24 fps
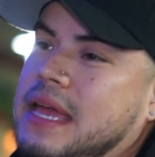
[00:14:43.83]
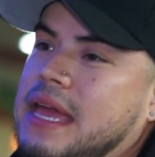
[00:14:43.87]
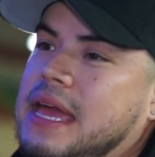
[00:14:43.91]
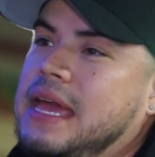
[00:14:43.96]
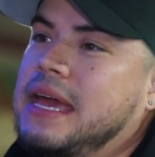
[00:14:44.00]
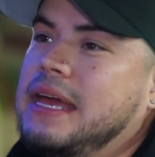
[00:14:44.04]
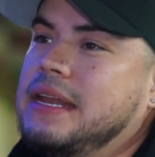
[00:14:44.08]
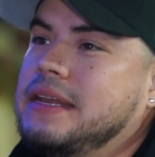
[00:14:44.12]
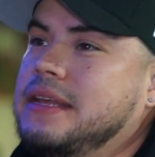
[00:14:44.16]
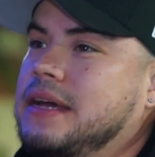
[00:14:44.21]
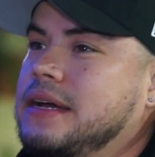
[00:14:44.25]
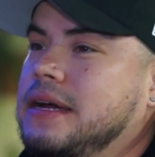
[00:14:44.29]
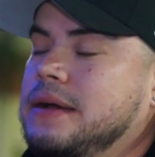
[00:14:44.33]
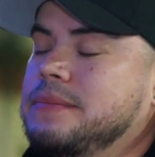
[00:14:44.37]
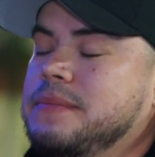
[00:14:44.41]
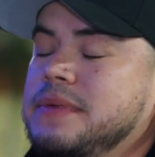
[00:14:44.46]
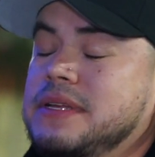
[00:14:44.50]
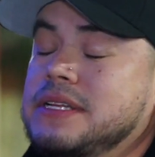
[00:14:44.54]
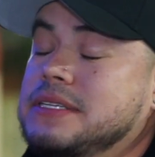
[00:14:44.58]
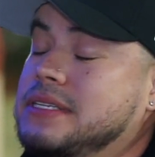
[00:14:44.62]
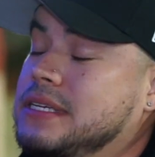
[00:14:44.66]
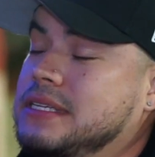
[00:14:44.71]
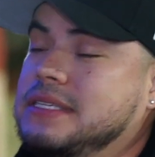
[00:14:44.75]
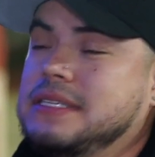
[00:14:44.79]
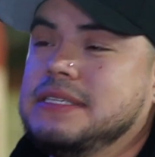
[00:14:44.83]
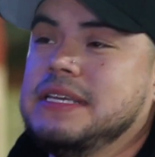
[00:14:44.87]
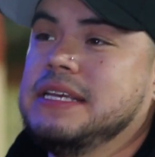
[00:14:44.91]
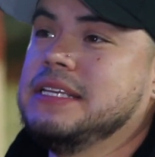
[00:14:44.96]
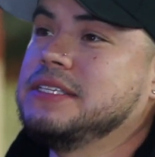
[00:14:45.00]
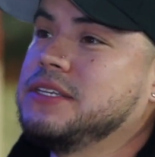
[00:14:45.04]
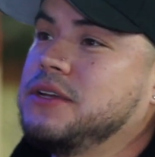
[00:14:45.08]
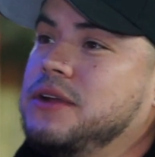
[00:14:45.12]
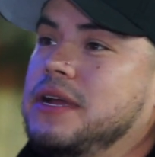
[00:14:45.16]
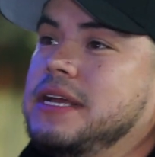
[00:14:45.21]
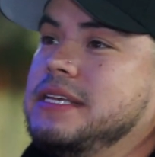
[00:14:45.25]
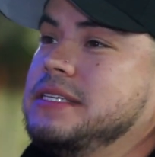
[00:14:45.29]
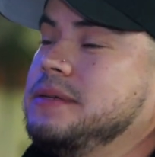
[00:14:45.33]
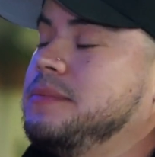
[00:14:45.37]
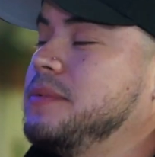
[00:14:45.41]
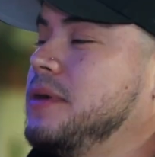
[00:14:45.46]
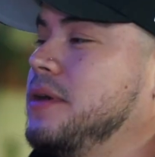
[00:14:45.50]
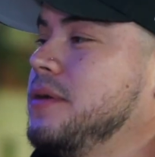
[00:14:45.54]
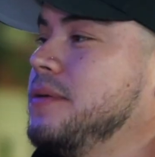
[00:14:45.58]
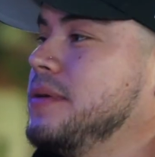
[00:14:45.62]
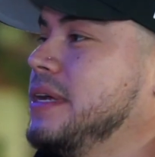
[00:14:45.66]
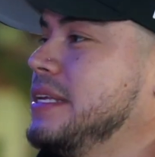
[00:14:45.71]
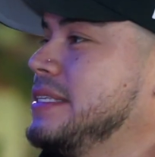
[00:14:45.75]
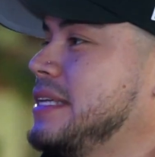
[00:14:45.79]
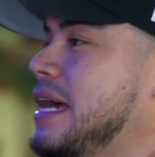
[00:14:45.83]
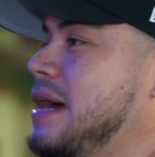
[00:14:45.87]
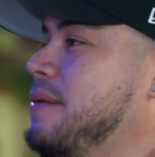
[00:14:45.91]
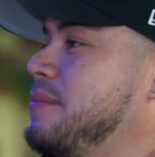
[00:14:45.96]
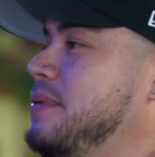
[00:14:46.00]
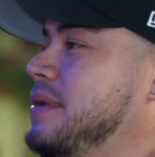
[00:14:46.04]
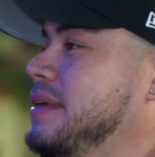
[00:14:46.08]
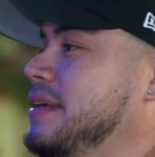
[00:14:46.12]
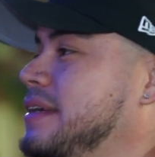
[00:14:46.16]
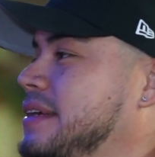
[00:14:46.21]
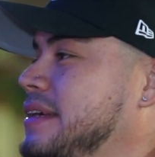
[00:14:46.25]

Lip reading: And it's just, it's crazy, bro. It's happening.